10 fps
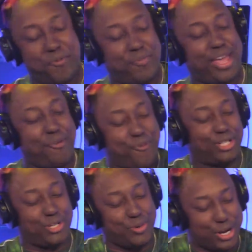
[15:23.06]

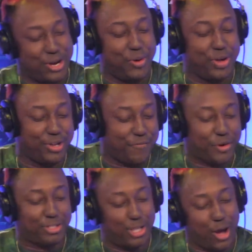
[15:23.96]
what you were doing, your
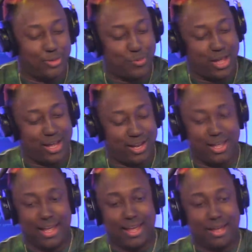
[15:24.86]
first thoughts
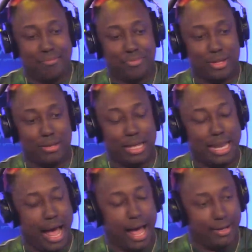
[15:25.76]
when he
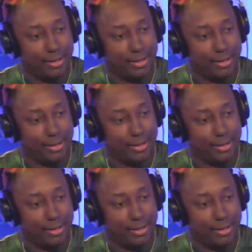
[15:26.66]
died.